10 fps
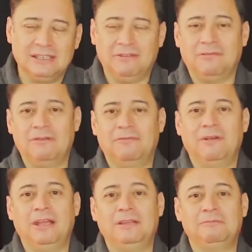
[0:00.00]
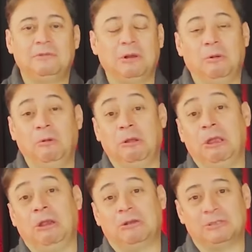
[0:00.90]
If I'm fine, who
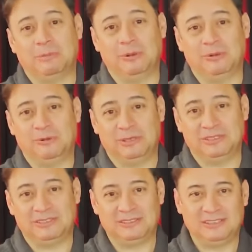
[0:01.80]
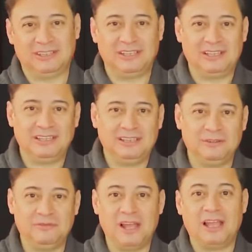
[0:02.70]
cares about the rest?
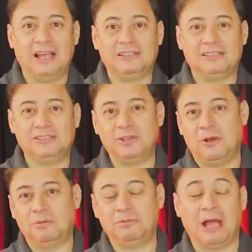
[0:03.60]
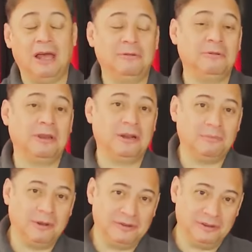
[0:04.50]
If I got the job, I don't care
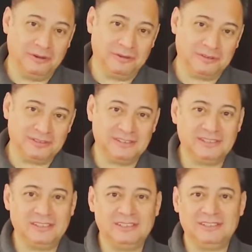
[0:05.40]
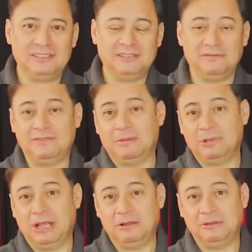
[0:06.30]
about the others. If I'm
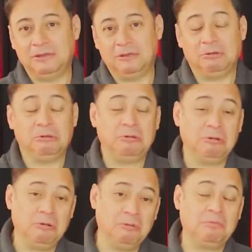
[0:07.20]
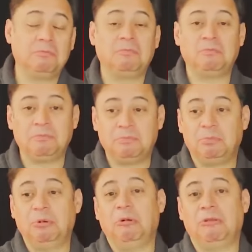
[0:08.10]
healthy, you know,
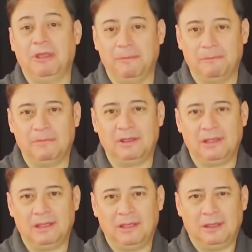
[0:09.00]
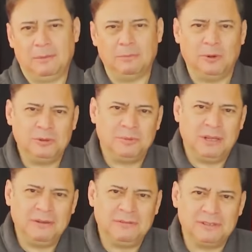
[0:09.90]
poor them. Most
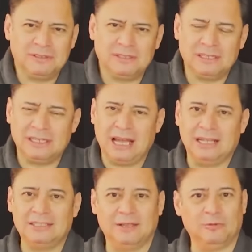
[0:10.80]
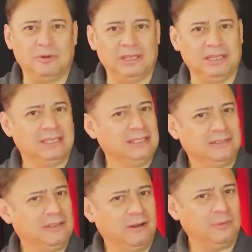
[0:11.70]
believers act that way, and
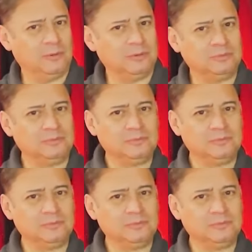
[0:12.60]
it's terrible.